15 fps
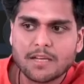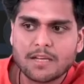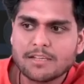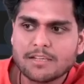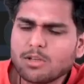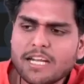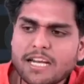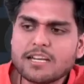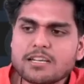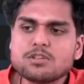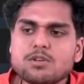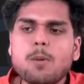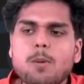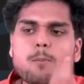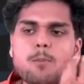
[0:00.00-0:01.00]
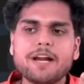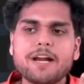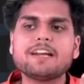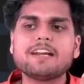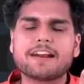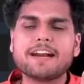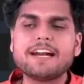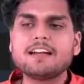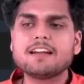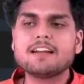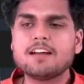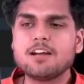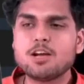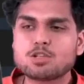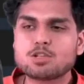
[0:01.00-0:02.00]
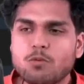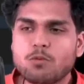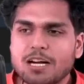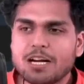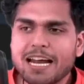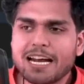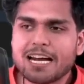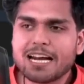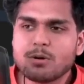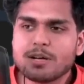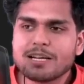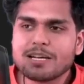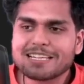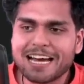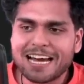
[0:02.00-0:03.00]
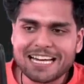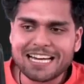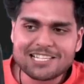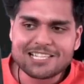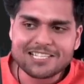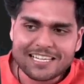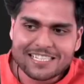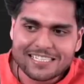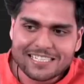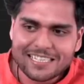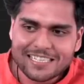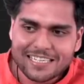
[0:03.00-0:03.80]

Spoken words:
So there is no point, right? So what I can do is I can just,